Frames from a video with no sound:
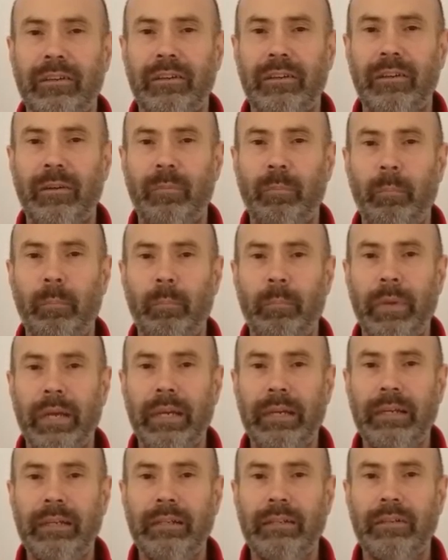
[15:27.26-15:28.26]
the
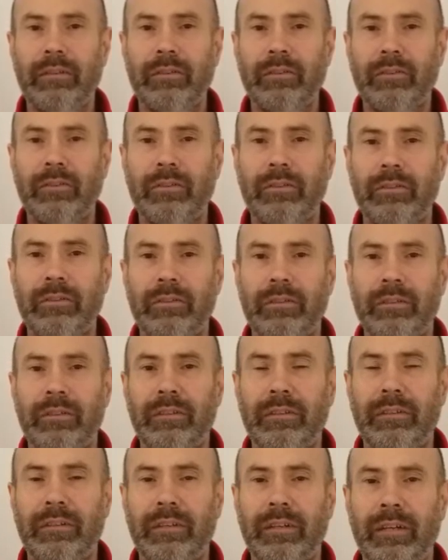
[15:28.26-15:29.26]
means
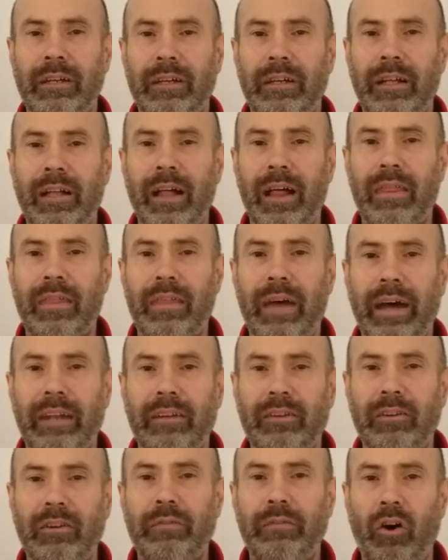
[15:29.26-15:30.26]
that
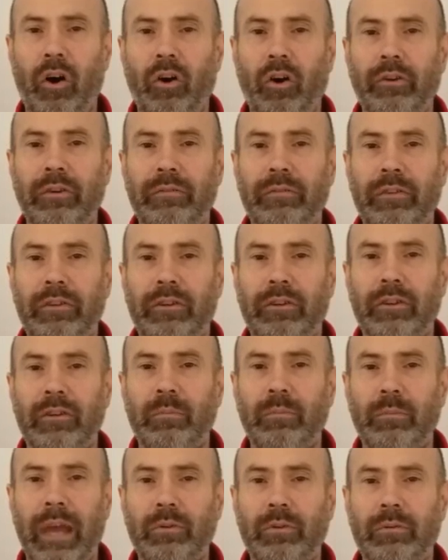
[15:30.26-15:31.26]
a lot of the
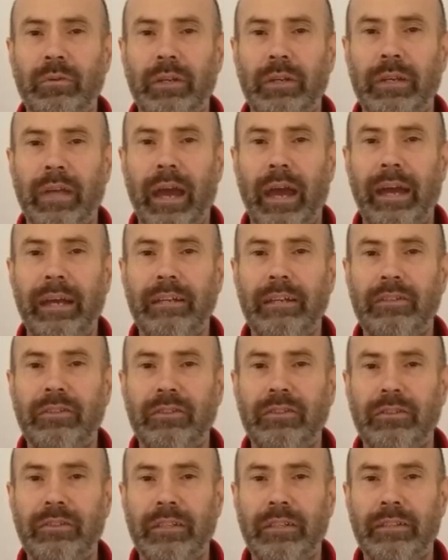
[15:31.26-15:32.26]

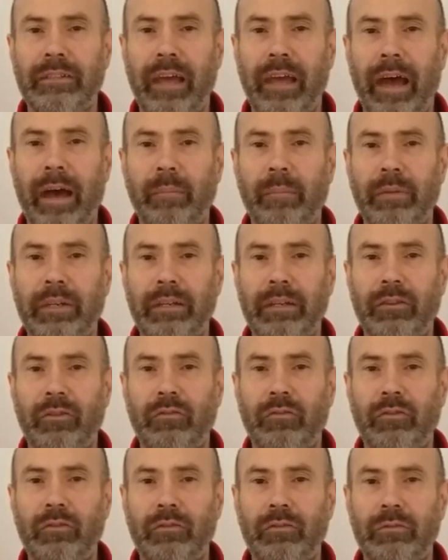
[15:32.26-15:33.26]
communication is happening
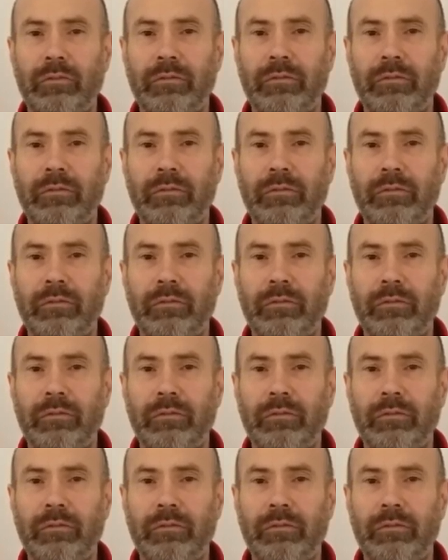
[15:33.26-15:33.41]
through.